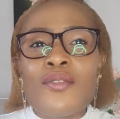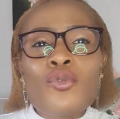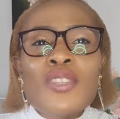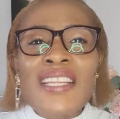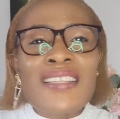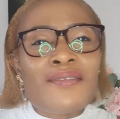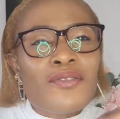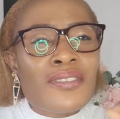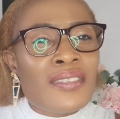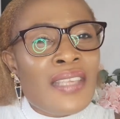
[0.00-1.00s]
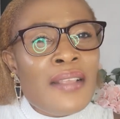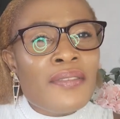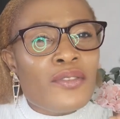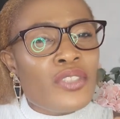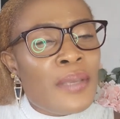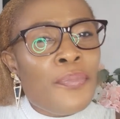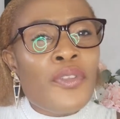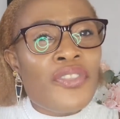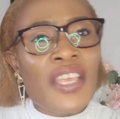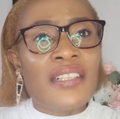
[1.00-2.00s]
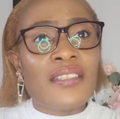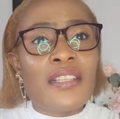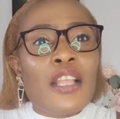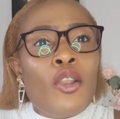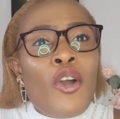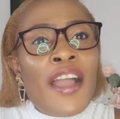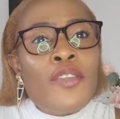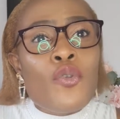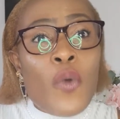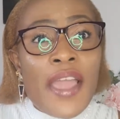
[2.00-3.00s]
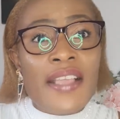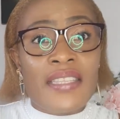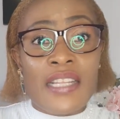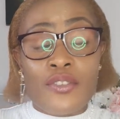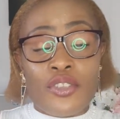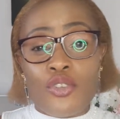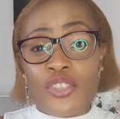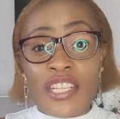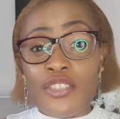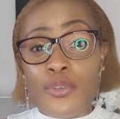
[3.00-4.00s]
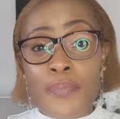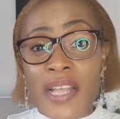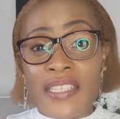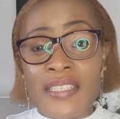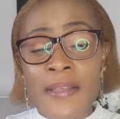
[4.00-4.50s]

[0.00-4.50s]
Those are the simple things. The longer you wear your sanitary pads,